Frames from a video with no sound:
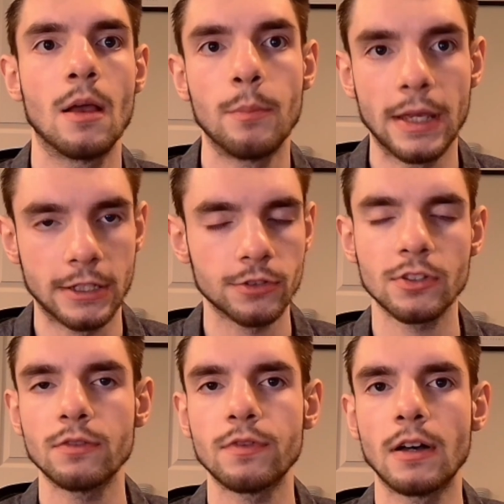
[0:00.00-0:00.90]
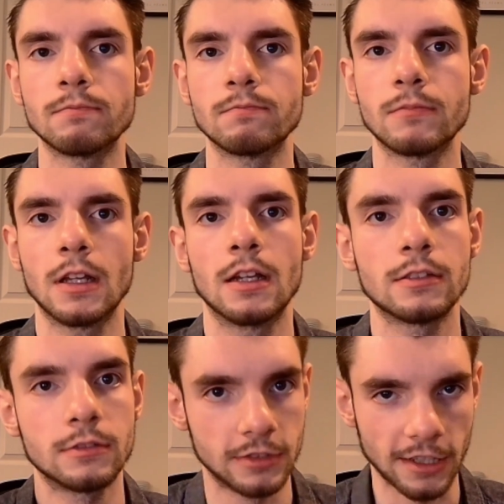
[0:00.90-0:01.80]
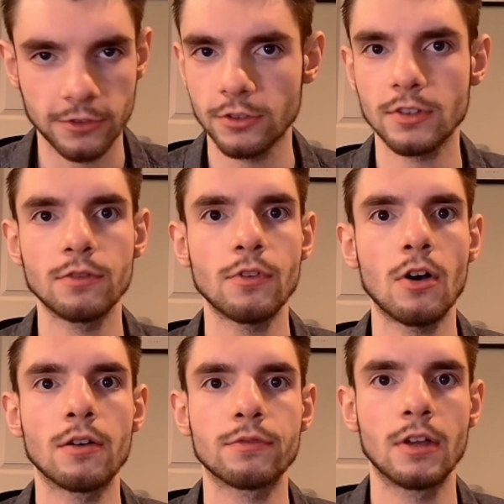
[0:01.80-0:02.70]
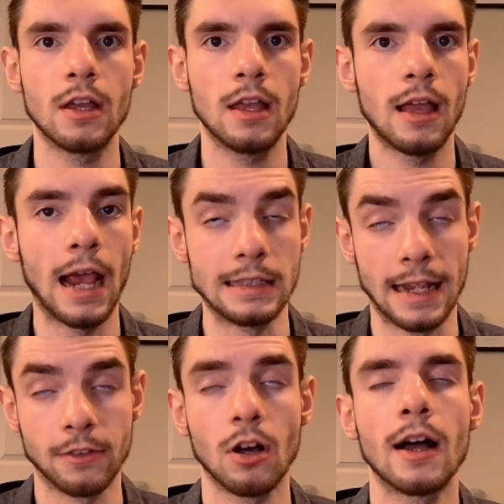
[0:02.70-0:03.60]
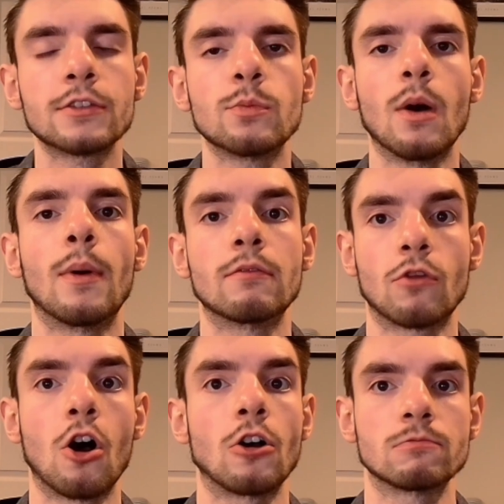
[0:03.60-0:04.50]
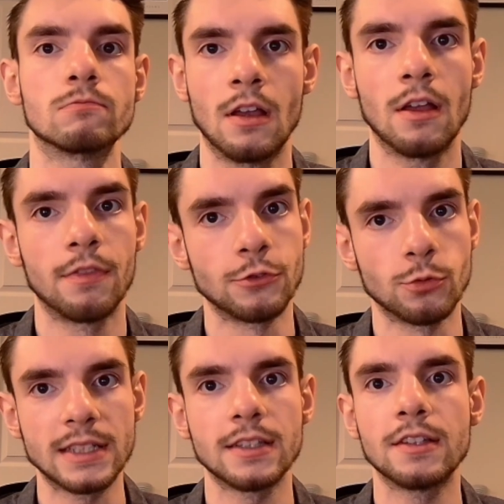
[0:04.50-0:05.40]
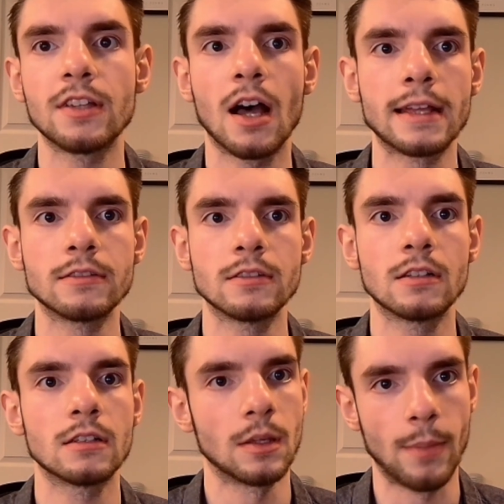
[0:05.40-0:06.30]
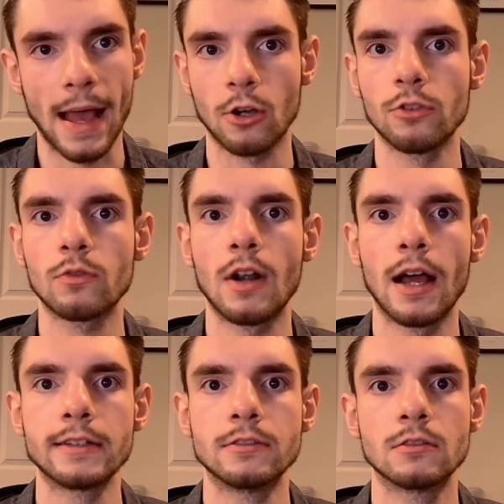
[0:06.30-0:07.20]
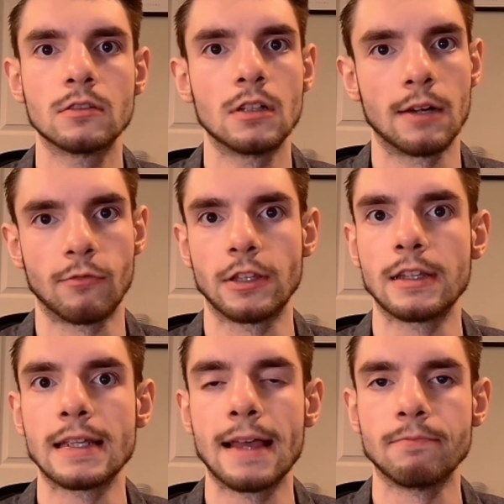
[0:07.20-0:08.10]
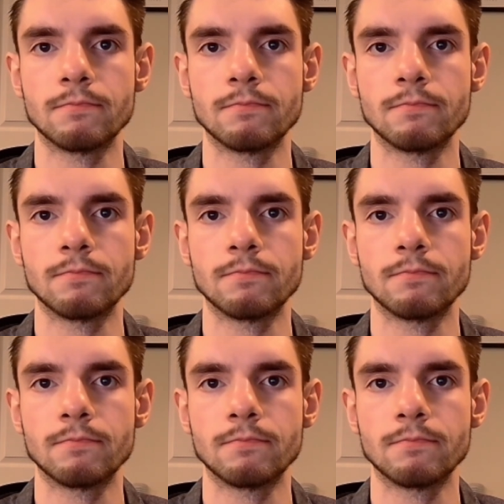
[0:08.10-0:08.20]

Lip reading: Pick yourself up, dust yourself off, and analyze what went wrong. Then tweak the design, get back on the ride, and run it again.